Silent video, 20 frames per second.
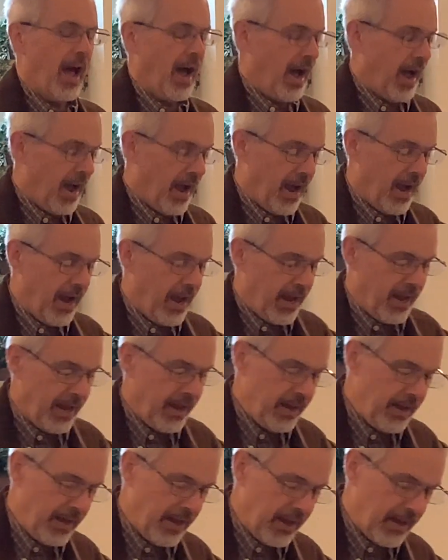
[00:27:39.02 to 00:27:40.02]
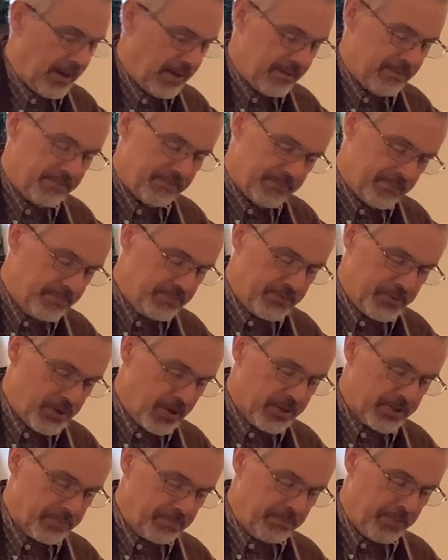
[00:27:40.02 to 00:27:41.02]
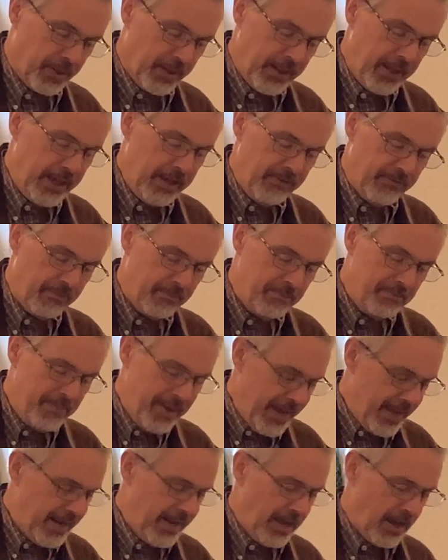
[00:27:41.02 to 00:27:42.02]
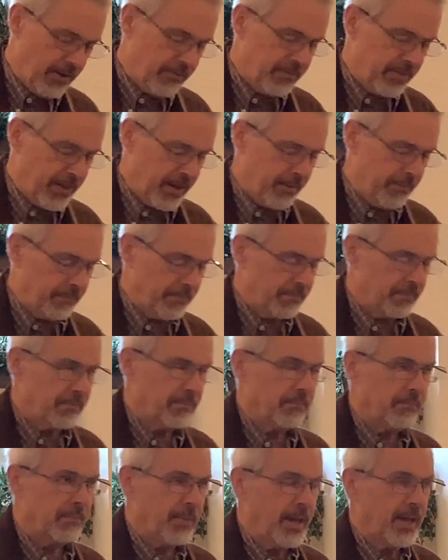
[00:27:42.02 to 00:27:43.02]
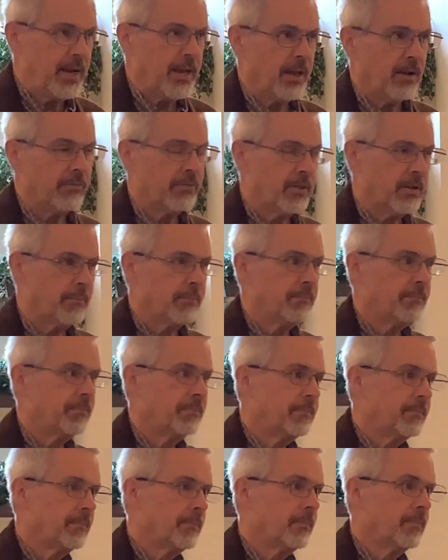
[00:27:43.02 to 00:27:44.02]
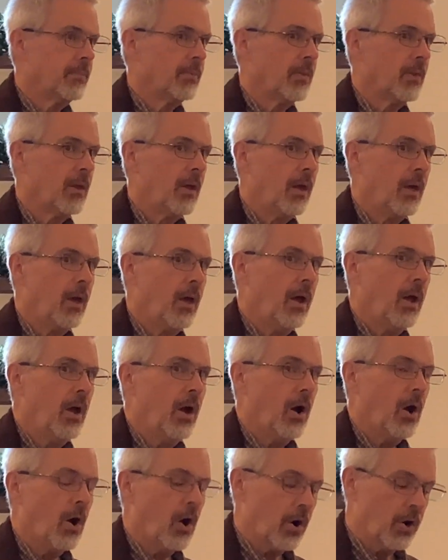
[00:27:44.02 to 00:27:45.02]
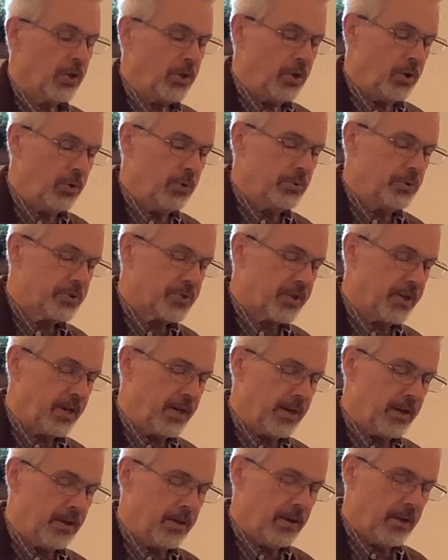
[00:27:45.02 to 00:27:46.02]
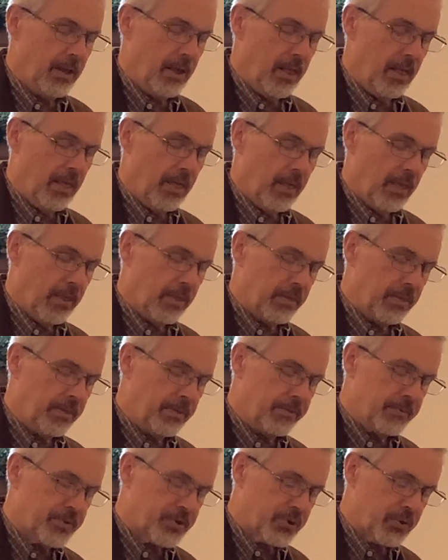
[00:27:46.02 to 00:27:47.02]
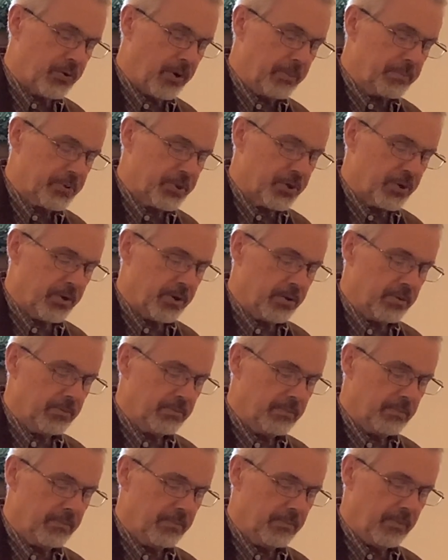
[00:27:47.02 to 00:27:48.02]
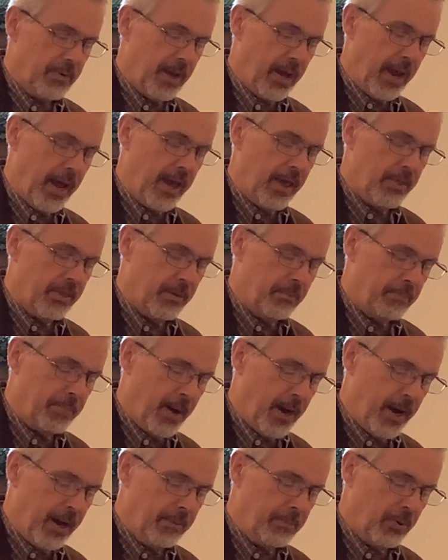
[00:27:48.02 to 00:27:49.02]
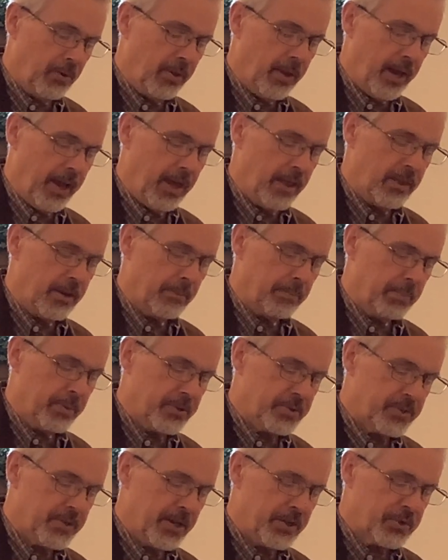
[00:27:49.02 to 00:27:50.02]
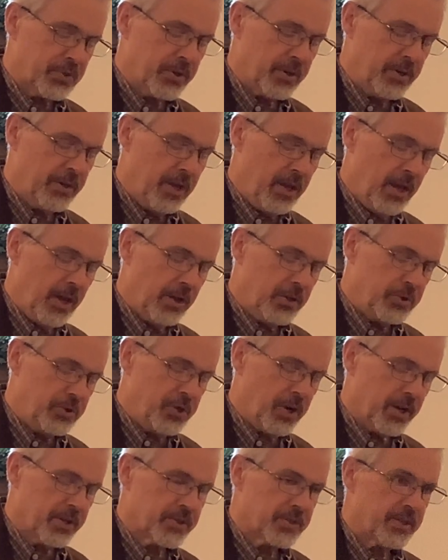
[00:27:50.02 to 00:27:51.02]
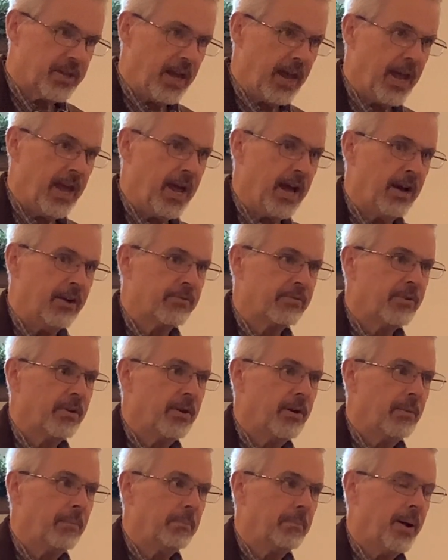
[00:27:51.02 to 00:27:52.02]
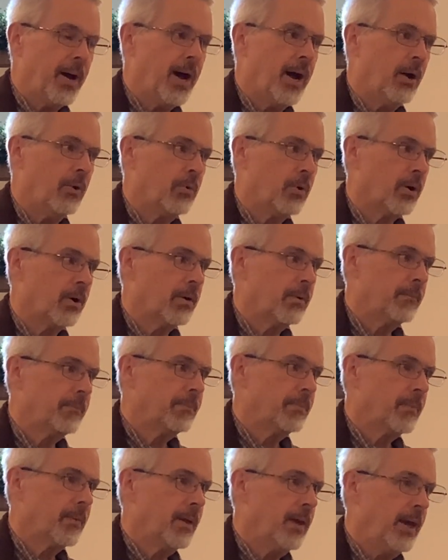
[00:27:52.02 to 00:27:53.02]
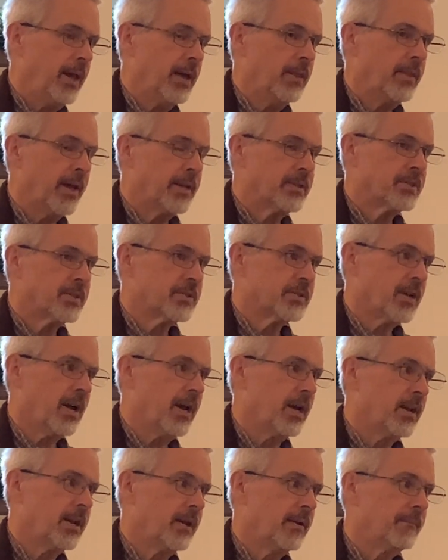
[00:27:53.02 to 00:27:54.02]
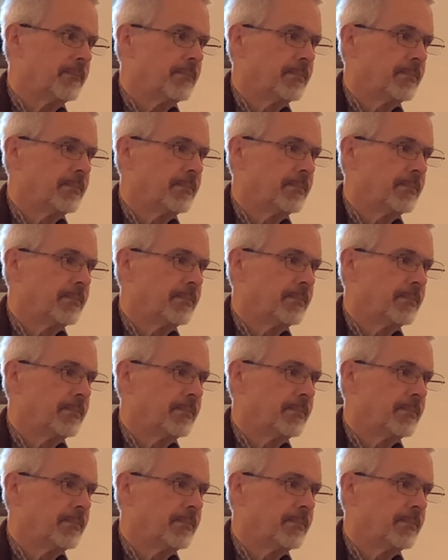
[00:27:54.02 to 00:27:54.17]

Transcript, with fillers: I just believe many of them, many of them are using Scripture and the Bible and their position just to have power in that society,